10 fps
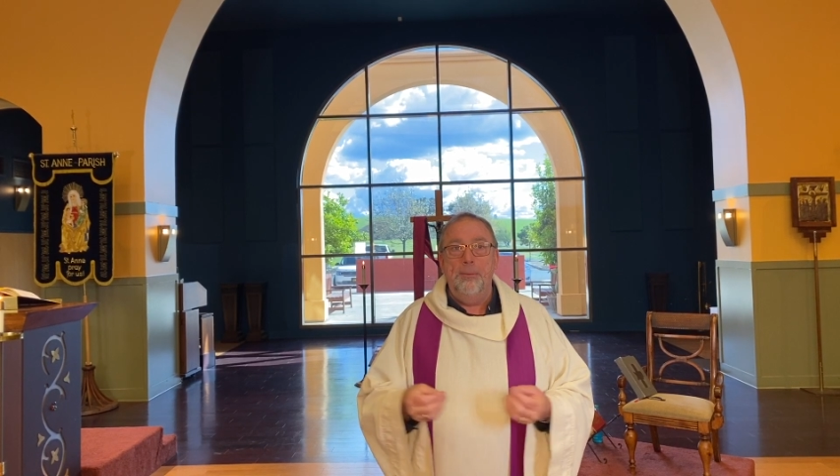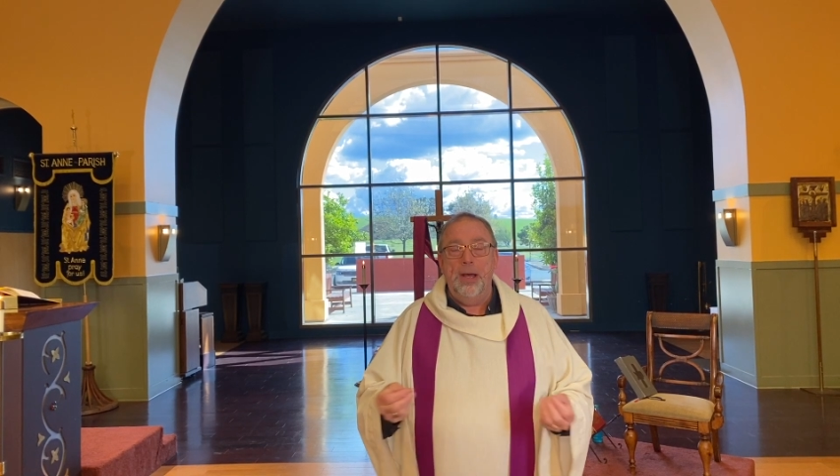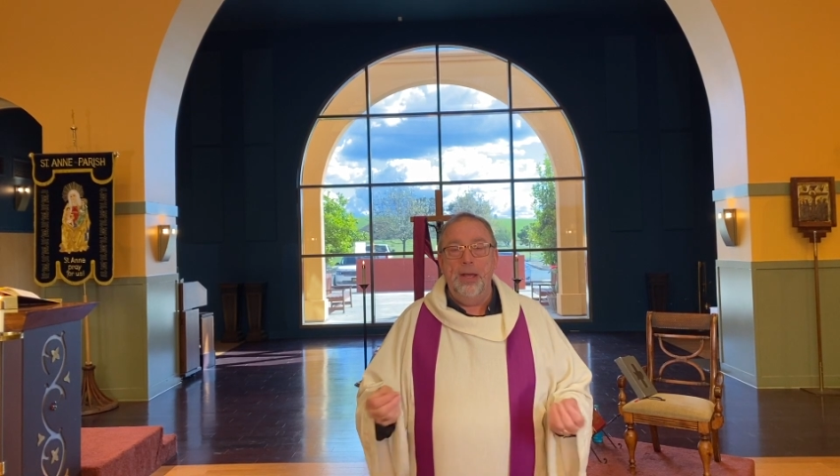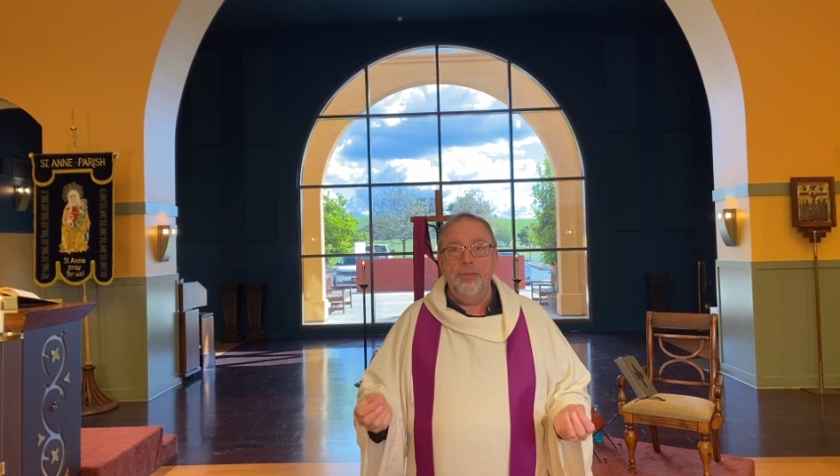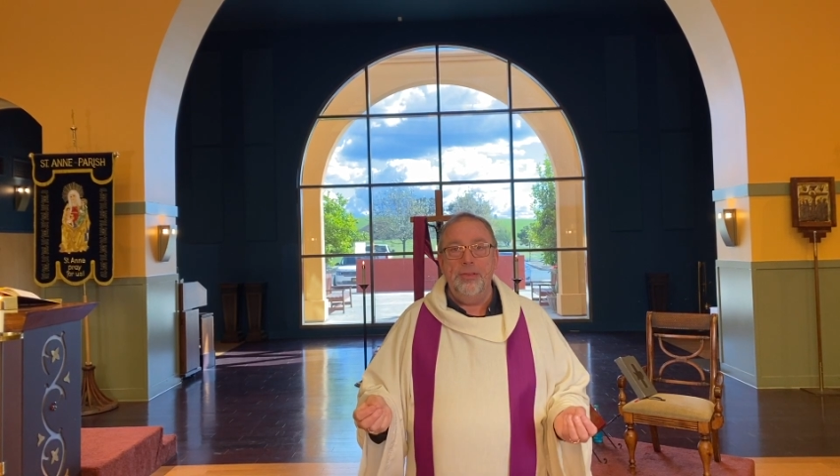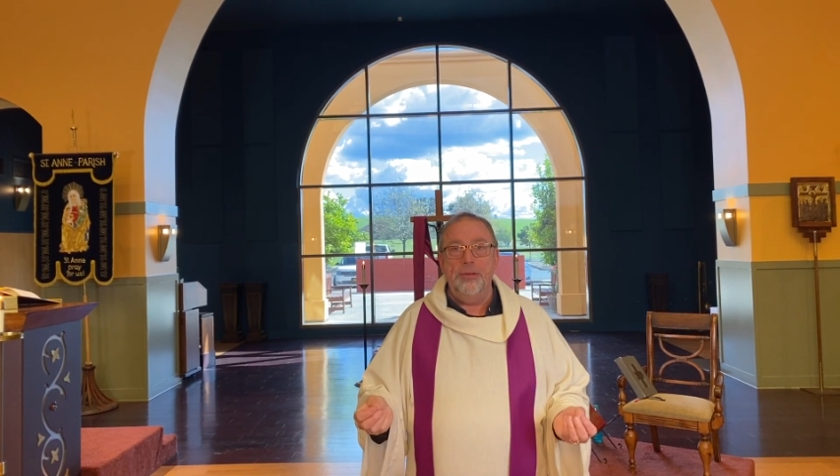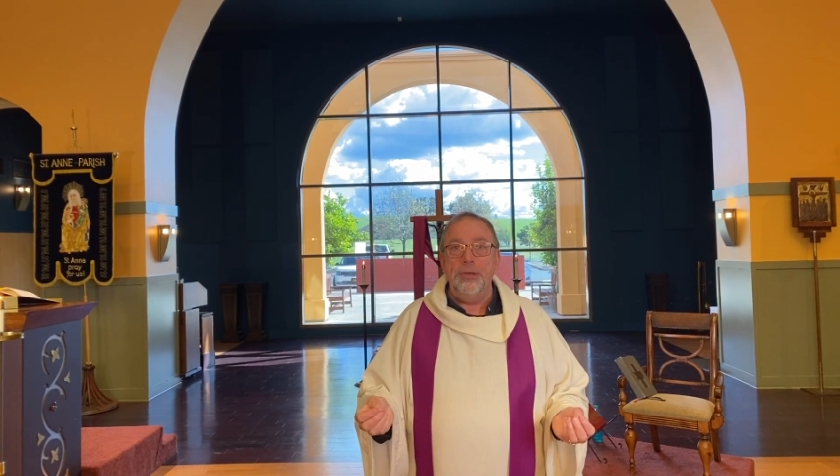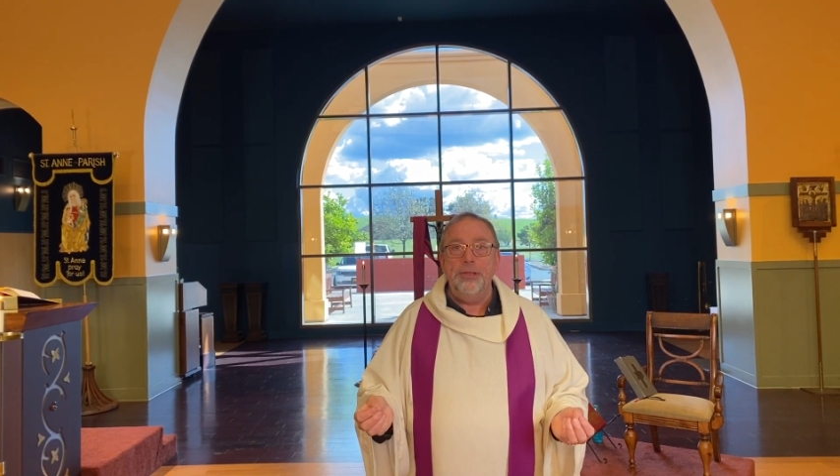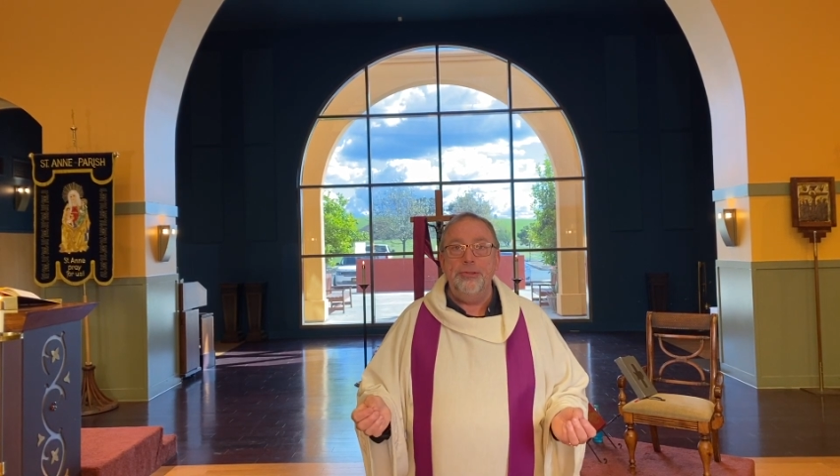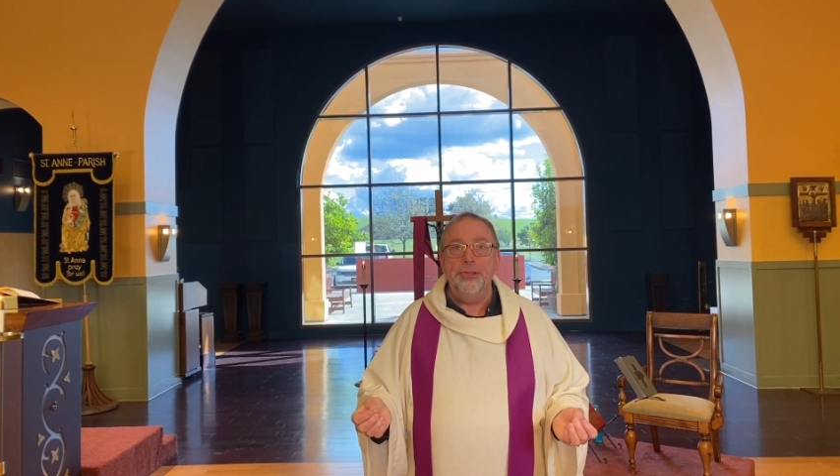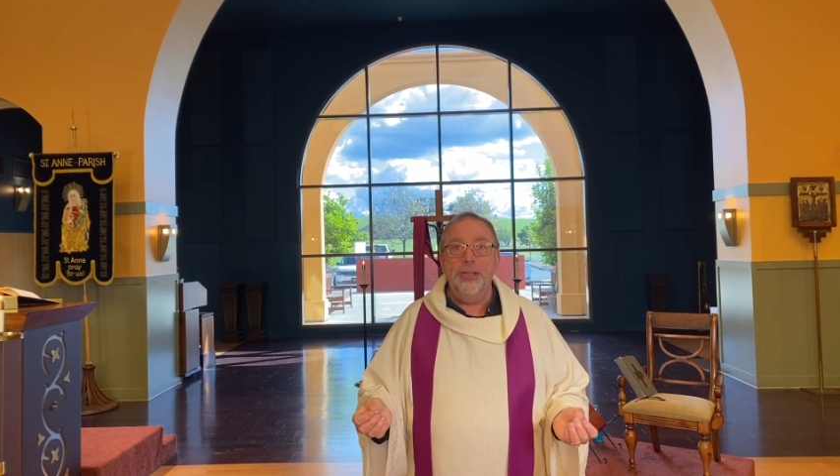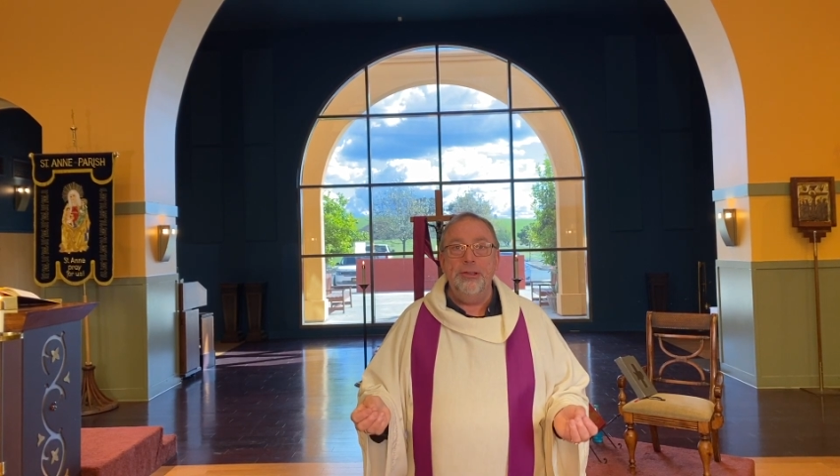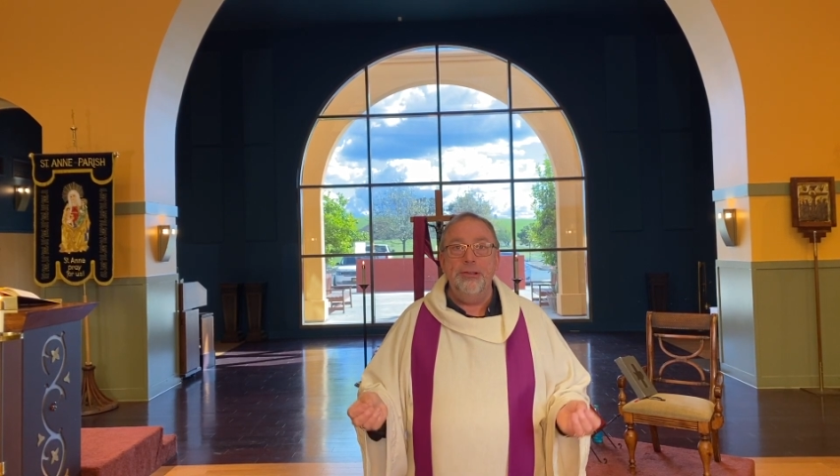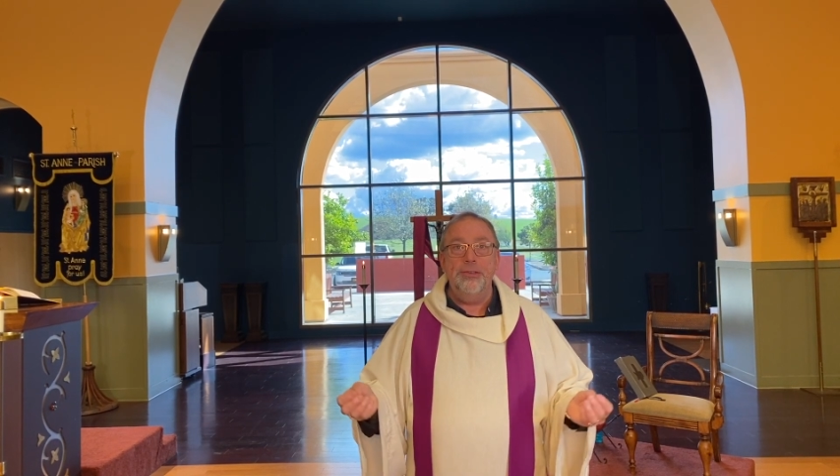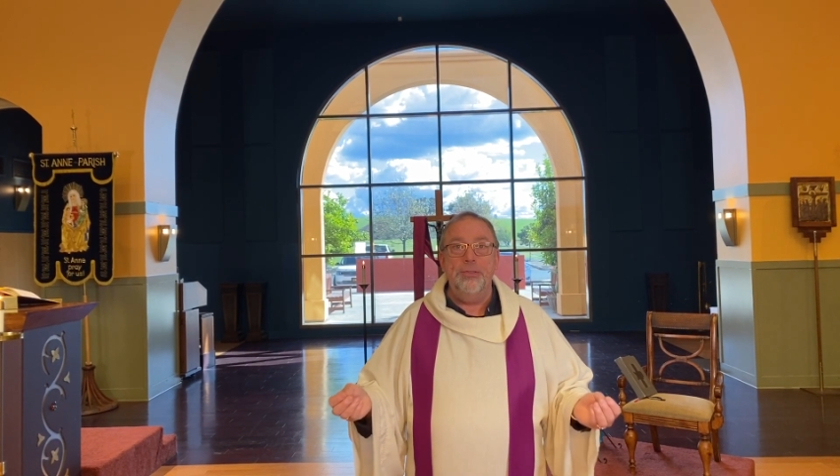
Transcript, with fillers: bonds that we share